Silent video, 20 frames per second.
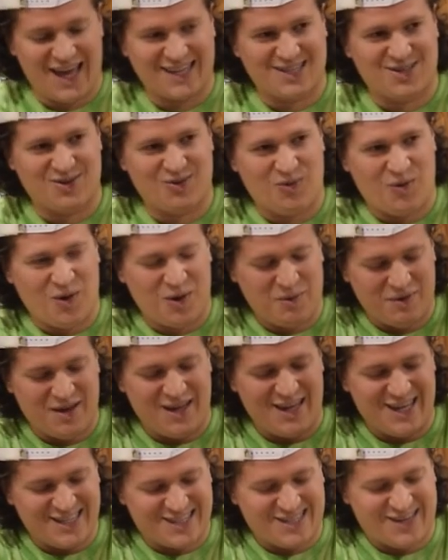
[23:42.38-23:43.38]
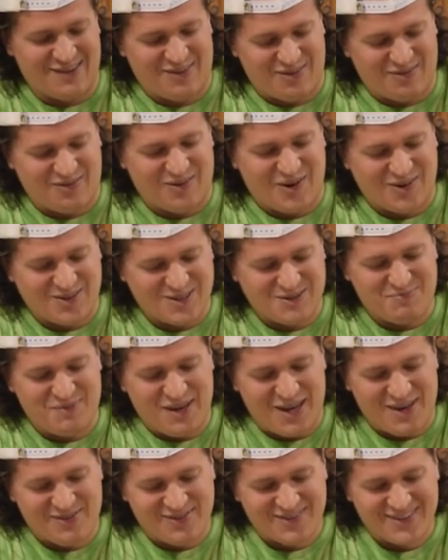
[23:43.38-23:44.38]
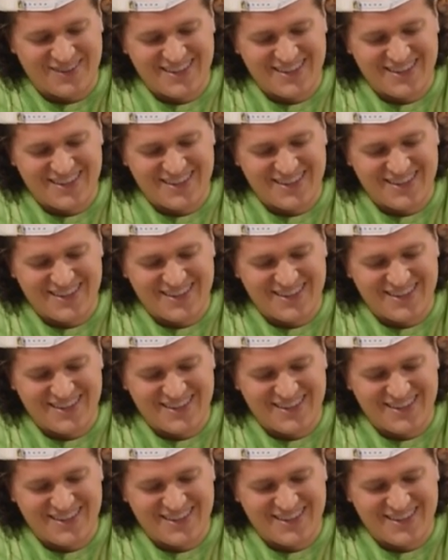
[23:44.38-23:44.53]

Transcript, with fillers: that's one piece of the roast beef.